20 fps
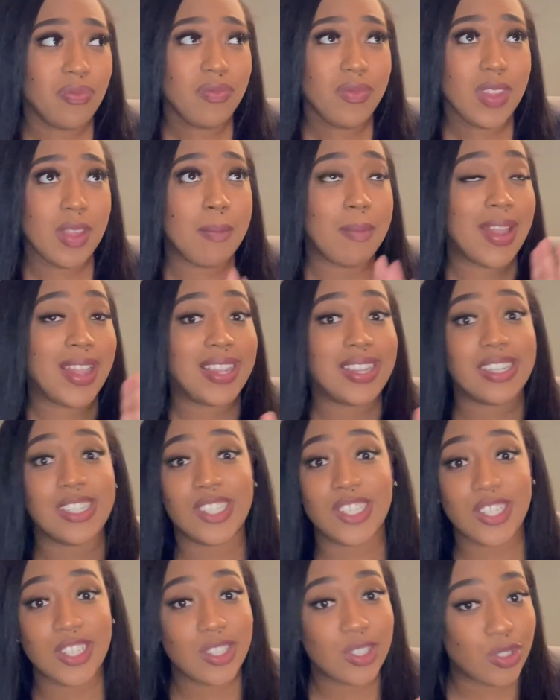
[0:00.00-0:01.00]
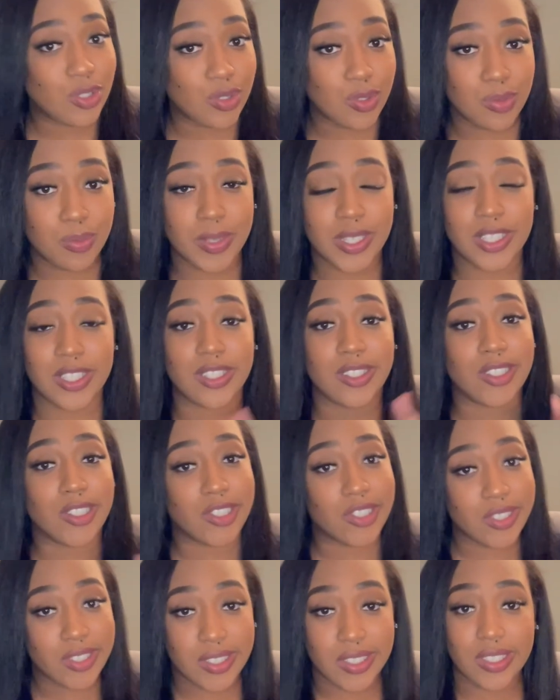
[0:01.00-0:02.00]
my NG tube
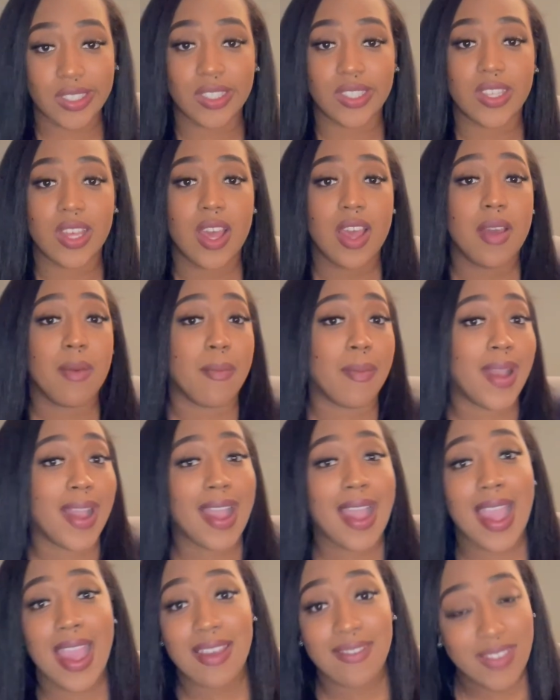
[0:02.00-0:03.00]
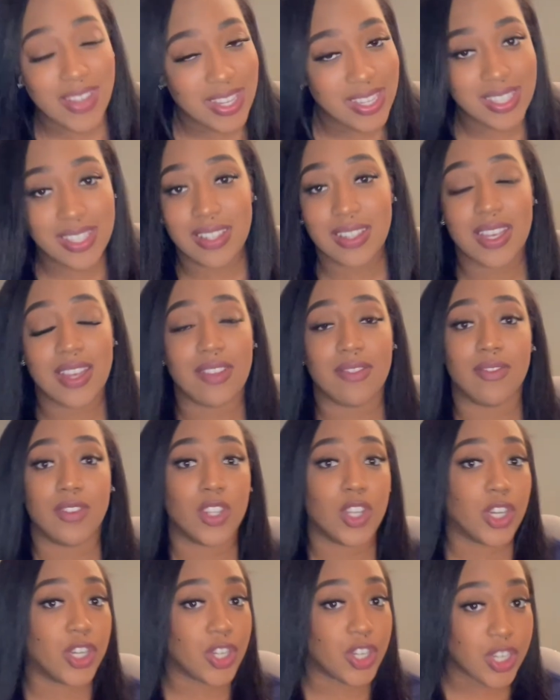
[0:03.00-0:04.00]
insertions, my IV
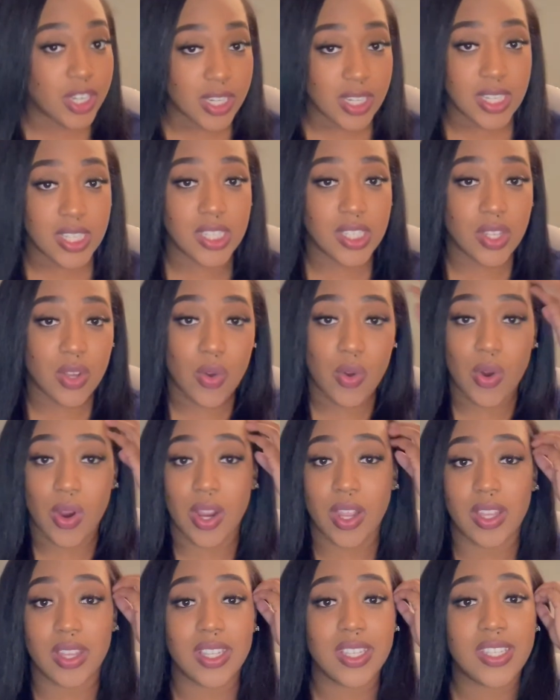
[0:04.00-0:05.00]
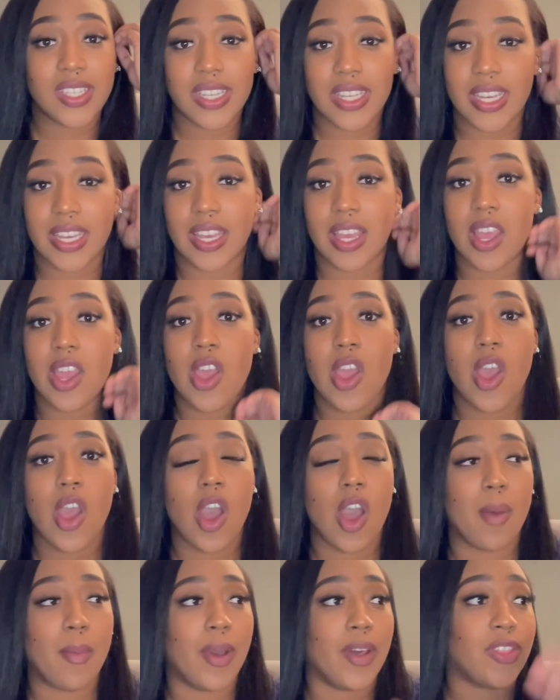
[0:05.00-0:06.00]
insertions, or listening
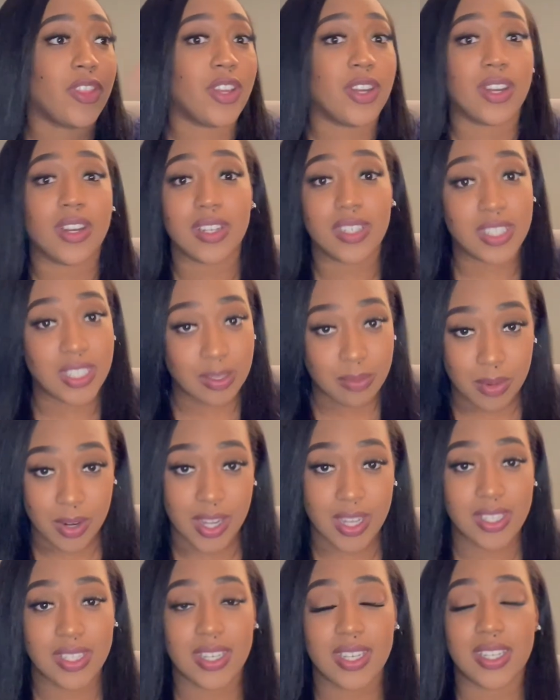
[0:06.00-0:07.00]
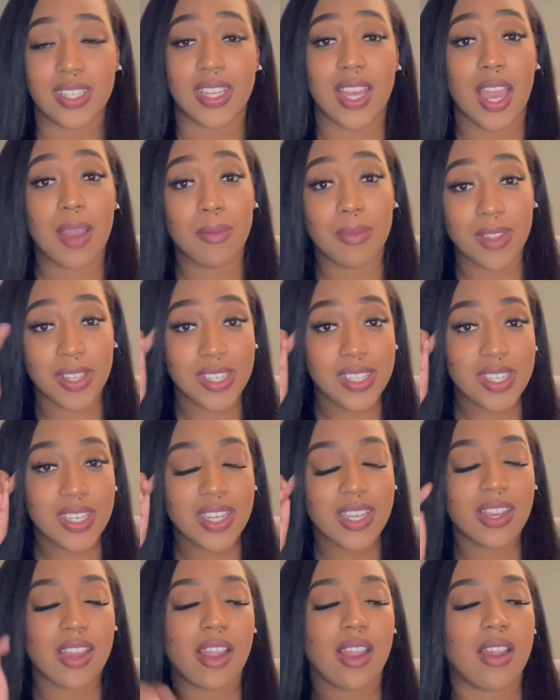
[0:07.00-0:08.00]
about the nursing process. I'm
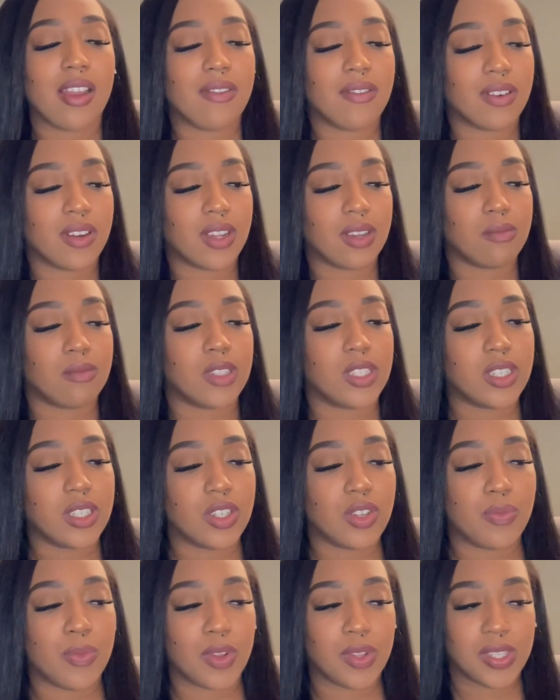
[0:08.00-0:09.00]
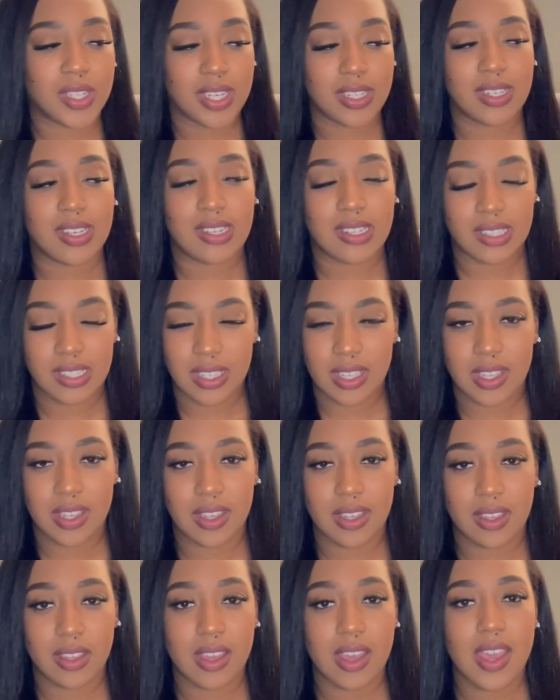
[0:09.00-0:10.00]
listening, however, I'm still
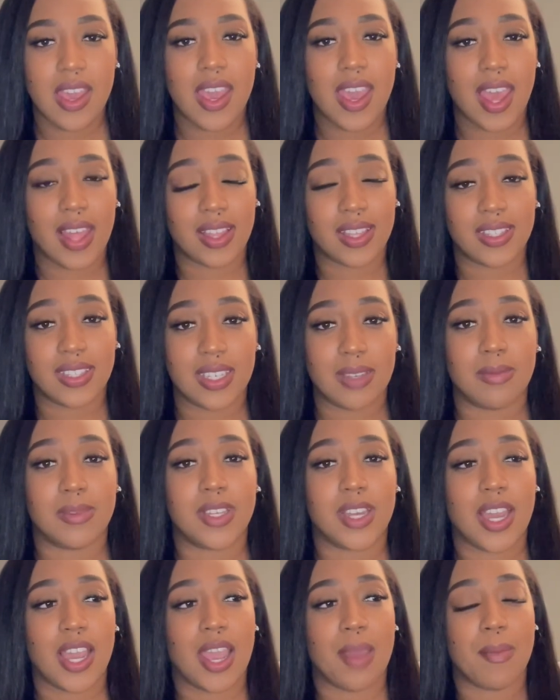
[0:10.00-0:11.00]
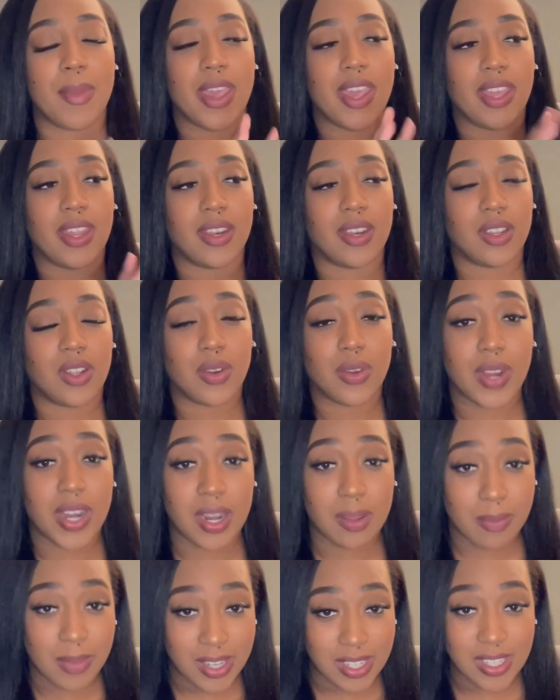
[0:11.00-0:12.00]
multitasking at the same time and creating
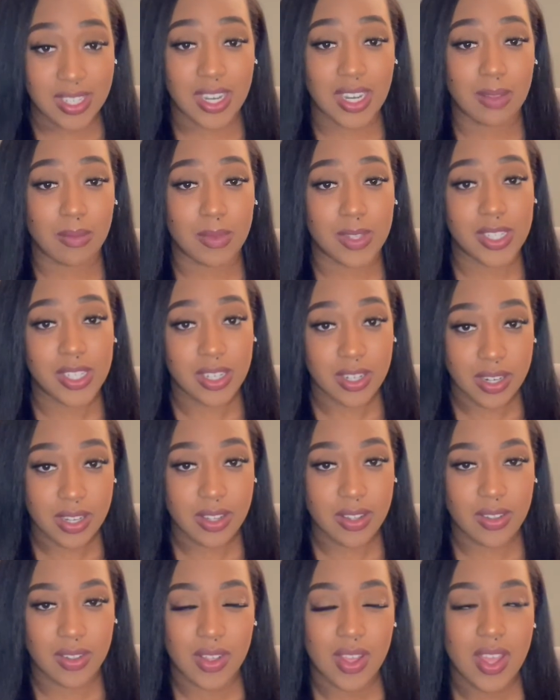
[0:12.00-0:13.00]
my study material.